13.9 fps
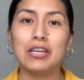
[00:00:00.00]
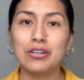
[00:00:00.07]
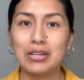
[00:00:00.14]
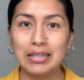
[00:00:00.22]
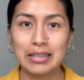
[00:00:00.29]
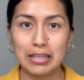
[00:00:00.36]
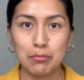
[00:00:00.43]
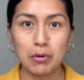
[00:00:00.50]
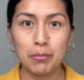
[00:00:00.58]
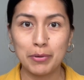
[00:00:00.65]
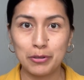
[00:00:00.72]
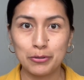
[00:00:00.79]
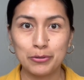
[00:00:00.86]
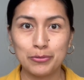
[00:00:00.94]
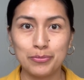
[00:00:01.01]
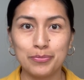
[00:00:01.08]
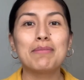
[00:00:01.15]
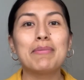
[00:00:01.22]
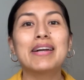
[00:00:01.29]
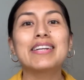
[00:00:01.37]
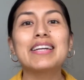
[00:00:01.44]
here in Lima, Peru.
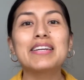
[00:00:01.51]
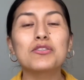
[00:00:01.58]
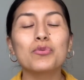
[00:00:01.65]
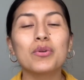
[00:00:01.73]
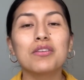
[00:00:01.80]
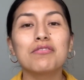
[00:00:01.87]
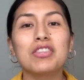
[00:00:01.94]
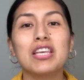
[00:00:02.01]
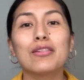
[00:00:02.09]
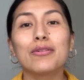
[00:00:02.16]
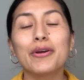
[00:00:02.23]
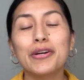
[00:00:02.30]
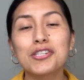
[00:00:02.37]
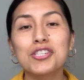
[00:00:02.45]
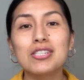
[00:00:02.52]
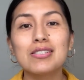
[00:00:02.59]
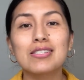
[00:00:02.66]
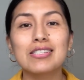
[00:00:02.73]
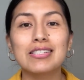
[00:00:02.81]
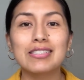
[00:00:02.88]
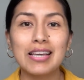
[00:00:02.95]
Gamarra is one of the
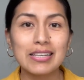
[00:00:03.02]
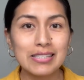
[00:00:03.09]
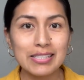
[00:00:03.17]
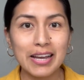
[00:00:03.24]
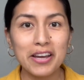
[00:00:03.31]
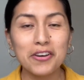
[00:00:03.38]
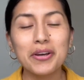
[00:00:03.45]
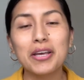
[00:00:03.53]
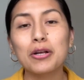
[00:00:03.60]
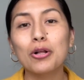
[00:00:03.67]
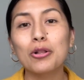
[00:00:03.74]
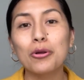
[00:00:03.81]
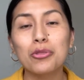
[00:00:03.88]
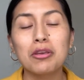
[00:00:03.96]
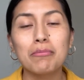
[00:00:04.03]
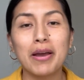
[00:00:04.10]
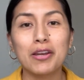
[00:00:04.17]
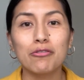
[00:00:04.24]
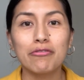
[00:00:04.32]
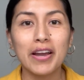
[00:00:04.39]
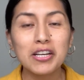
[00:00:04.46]
largest textile and clothing
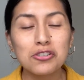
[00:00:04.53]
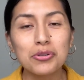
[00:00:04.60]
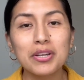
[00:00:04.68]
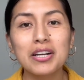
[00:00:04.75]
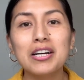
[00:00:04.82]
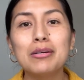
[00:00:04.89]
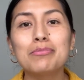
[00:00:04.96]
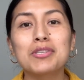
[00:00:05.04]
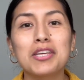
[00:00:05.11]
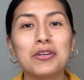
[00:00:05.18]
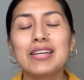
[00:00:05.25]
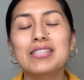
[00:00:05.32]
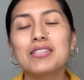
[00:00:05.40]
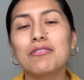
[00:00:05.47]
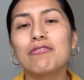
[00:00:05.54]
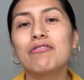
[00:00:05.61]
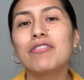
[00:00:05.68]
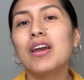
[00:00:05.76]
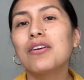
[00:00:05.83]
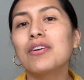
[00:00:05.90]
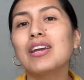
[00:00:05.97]
manufacturing hubs. It's a
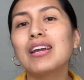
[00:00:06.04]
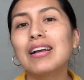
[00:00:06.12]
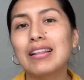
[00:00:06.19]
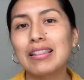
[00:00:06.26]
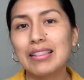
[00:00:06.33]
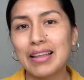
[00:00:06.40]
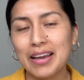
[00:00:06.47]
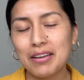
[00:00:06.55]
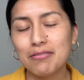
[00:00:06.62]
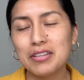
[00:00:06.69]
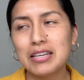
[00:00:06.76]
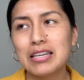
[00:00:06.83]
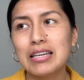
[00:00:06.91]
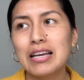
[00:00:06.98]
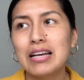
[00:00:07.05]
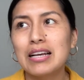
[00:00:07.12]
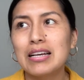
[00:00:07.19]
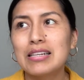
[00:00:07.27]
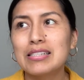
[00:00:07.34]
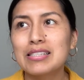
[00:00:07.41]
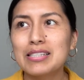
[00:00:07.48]
very lively,
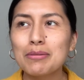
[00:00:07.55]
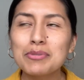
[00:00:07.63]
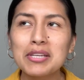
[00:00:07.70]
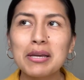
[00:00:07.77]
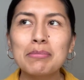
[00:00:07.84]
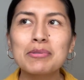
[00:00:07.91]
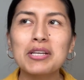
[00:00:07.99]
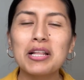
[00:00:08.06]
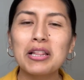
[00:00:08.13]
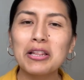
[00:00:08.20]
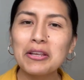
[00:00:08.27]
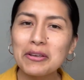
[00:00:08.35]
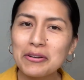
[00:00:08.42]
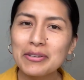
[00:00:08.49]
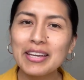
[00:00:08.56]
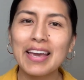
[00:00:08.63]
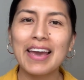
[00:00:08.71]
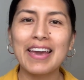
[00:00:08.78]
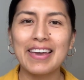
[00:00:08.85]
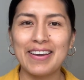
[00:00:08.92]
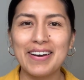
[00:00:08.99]
sometimes a little
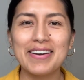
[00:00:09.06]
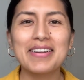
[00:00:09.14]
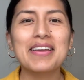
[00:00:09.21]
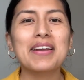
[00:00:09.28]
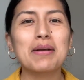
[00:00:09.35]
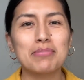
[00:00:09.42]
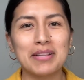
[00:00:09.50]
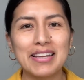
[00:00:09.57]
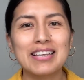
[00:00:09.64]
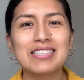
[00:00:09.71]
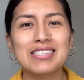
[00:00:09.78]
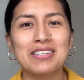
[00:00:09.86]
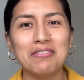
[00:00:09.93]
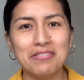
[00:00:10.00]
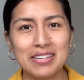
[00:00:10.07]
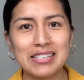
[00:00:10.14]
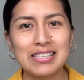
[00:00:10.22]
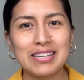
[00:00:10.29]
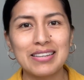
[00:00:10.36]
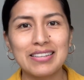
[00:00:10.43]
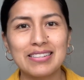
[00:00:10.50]
chaotic place to
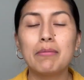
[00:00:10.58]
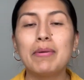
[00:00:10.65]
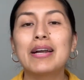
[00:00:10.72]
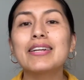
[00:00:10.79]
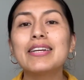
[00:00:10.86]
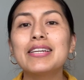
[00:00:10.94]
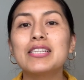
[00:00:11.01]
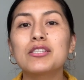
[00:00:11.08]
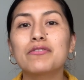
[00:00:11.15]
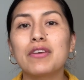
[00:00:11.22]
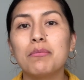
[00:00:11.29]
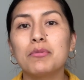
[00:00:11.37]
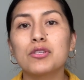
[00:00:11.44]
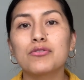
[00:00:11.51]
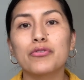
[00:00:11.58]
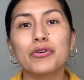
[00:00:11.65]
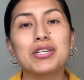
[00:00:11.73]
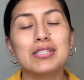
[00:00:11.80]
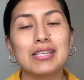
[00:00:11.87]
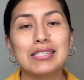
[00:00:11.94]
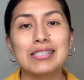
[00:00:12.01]
visit. Gamarra is famous for
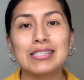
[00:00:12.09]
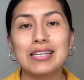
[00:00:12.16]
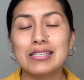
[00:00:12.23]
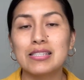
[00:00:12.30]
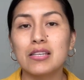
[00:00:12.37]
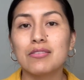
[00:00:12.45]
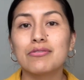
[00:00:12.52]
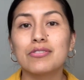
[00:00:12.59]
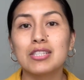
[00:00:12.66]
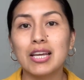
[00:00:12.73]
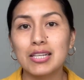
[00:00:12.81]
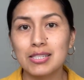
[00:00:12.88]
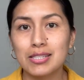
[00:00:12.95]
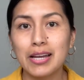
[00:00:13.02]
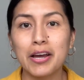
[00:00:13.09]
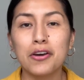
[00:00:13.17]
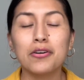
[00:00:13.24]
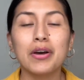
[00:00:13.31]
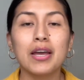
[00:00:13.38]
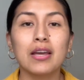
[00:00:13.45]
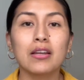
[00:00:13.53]
its extensive
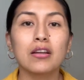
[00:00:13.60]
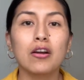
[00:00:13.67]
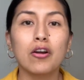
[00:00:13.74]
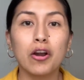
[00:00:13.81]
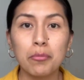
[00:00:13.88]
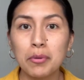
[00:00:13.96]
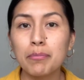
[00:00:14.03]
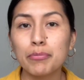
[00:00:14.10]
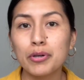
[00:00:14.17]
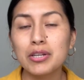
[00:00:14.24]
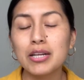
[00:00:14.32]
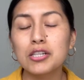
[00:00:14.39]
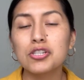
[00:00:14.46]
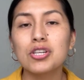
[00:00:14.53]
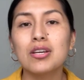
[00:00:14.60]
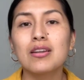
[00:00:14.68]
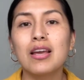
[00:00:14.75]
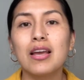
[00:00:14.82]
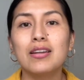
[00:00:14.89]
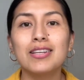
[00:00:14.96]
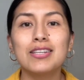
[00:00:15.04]
textile and garment production,
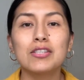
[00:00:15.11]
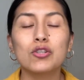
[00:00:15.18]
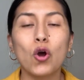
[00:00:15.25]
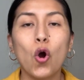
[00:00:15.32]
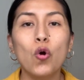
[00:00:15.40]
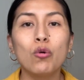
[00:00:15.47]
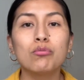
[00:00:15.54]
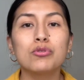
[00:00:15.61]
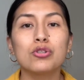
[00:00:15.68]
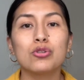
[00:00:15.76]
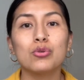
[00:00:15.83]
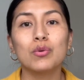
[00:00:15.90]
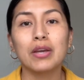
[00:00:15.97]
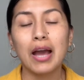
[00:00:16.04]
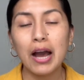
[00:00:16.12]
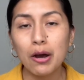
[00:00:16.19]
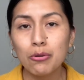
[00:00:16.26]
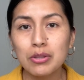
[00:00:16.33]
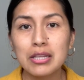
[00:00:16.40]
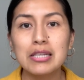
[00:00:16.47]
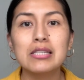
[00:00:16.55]
and it is home to
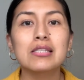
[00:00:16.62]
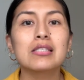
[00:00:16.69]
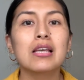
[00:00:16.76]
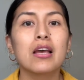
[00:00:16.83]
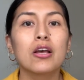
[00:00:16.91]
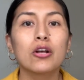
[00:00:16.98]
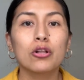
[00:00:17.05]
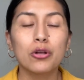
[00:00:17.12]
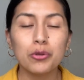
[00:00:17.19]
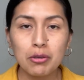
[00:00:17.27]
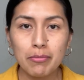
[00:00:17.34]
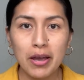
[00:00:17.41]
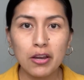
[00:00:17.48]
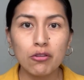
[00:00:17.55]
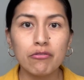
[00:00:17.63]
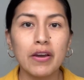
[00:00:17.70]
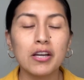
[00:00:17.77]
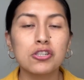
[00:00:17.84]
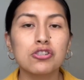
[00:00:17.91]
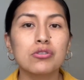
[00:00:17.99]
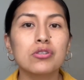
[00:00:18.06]
countless clothing
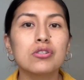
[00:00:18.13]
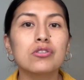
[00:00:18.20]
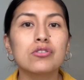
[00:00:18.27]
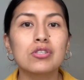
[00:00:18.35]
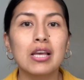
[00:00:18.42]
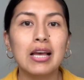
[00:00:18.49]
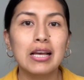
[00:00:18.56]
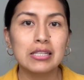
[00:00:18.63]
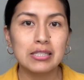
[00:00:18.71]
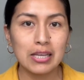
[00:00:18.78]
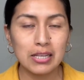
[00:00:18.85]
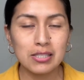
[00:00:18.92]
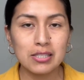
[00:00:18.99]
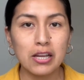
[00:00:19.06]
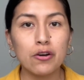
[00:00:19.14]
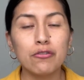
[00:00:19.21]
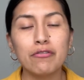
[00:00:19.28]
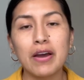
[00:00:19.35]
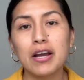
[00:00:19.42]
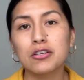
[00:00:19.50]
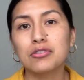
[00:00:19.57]
manufacturers, textile
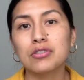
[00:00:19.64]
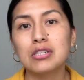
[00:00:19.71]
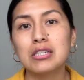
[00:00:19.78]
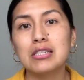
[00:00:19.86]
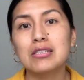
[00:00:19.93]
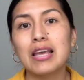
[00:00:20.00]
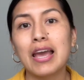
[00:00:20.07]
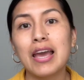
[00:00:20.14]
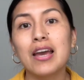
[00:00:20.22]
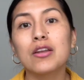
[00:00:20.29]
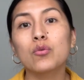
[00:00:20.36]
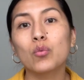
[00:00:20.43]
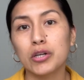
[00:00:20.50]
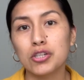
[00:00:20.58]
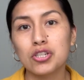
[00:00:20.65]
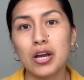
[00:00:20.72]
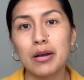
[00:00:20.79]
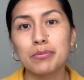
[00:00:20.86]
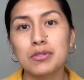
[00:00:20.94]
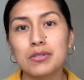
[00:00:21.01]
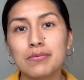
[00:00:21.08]
factories, and
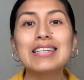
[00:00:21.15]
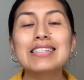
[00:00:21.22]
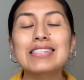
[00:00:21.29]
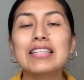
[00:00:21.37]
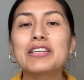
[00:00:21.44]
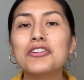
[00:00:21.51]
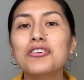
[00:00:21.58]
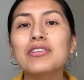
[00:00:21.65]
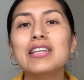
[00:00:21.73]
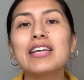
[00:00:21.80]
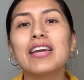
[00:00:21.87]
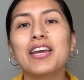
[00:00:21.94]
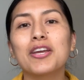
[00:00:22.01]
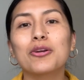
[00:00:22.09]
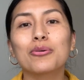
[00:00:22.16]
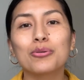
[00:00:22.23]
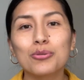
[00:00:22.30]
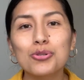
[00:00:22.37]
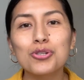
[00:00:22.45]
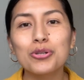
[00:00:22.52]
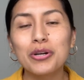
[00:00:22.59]
workshops. It is literally a
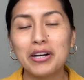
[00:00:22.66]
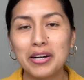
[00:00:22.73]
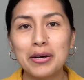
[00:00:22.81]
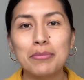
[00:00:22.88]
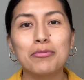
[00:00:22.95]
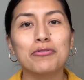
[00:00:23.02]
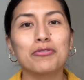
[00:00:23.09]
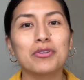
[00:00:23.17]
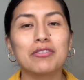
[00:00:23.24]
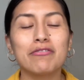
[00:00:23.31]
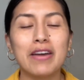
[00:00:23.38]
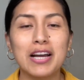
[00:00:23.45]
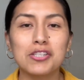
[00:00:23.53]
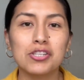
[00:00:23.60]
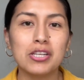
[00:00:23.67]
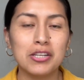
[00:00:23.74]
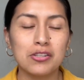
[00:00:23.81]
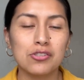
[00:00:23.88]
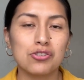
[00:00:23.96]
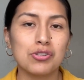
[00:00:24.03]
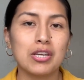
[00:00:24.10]
crucial hub for the fashion
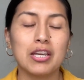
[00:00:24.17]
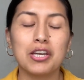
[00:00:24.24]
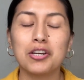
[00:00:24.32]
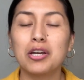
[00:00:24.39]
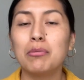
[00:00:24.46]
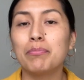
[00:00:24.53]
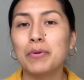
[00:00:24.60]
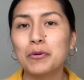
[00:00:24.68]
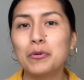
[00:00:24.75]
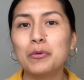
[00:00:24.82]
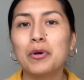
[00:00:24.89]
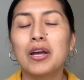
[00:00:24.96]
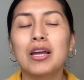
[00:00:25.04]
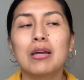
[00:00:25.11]
industry here in Peru